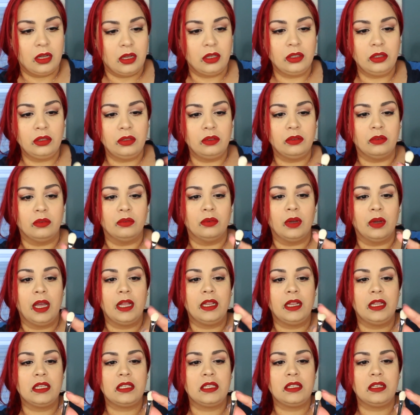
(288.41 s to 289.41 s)
Ooh,
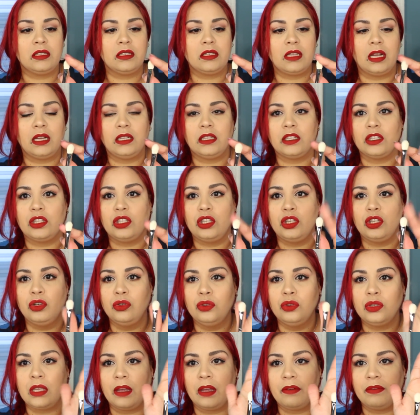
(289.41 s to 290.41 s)
and this looks like the two
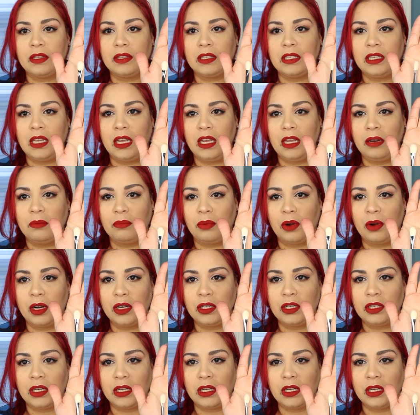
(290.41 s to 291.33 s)
seventeen brush.